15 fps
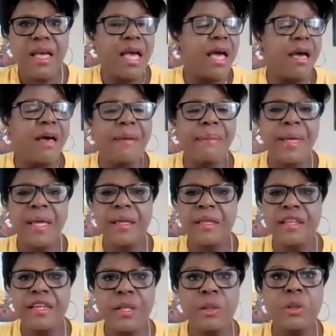
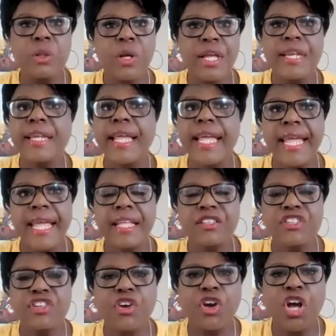looking
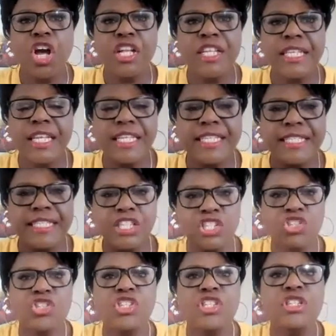at your
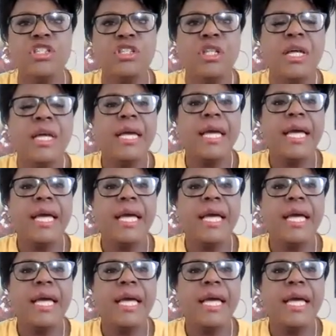unconditional